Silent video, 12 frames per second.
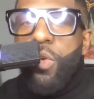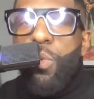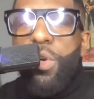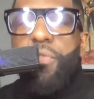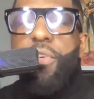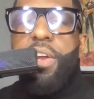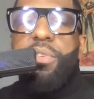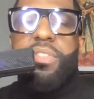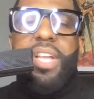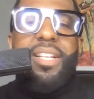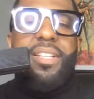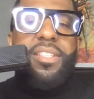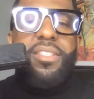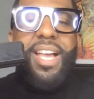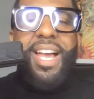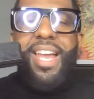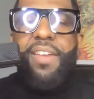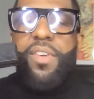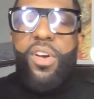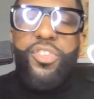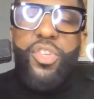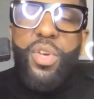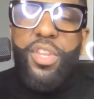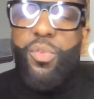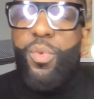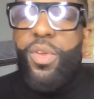with a fragrance like this, I have also a